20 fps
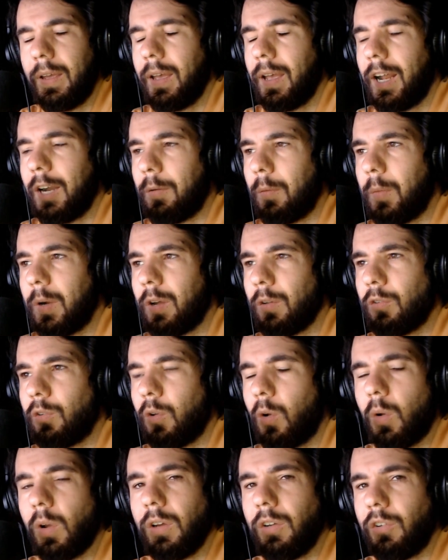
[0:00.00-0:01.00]
And when I was
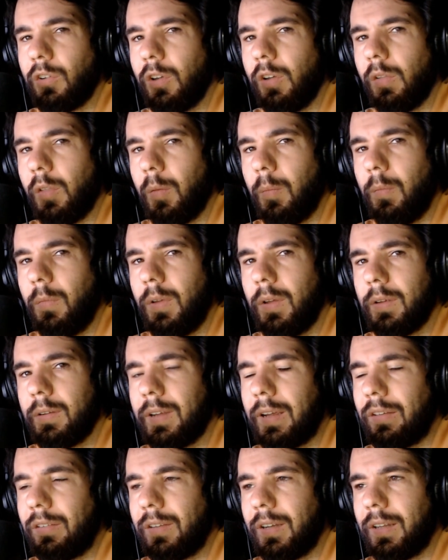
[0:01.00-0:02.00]
talking to them,
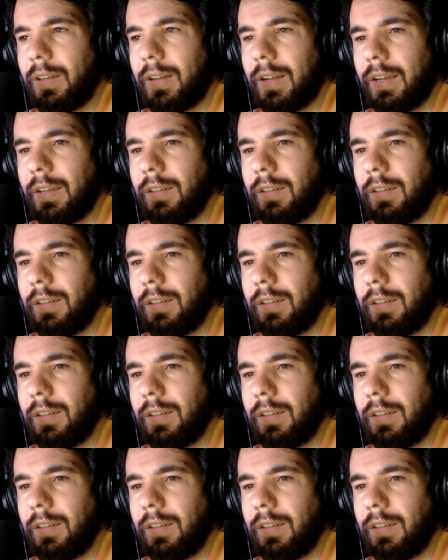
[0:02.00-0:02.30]
they said that